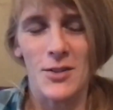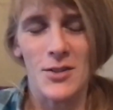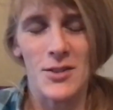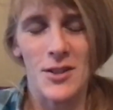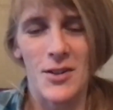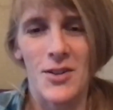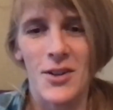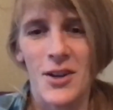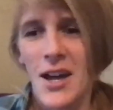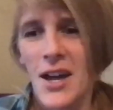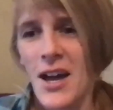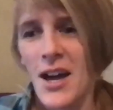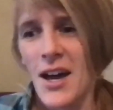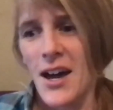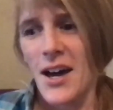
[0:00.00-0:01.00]
So
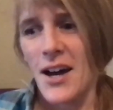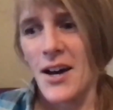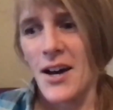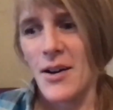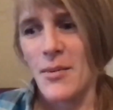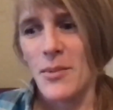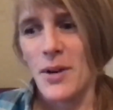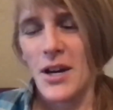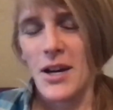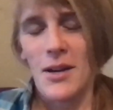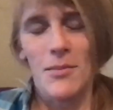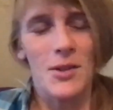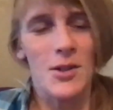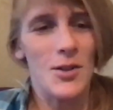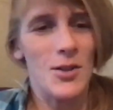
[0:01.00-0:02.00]

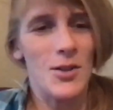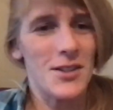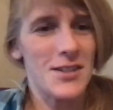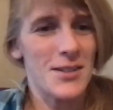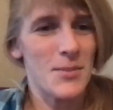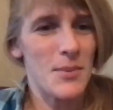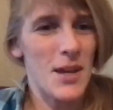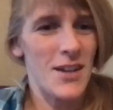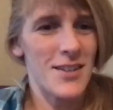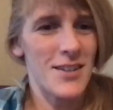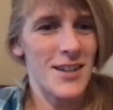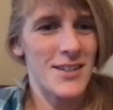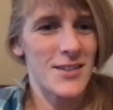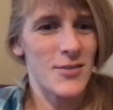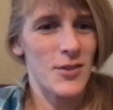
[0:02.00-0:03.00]
I'm new to this space
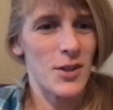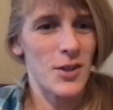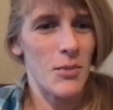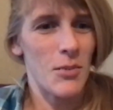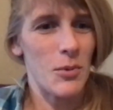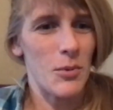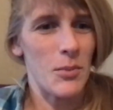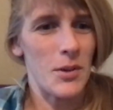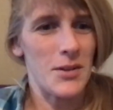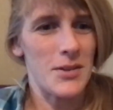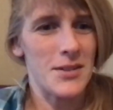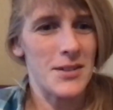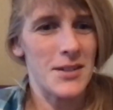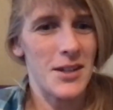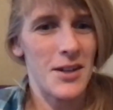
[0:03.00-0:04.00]
as of a couple
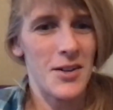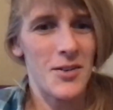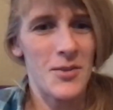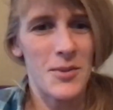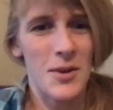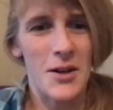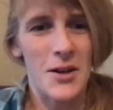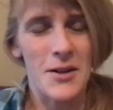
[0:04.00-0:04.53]
months ago,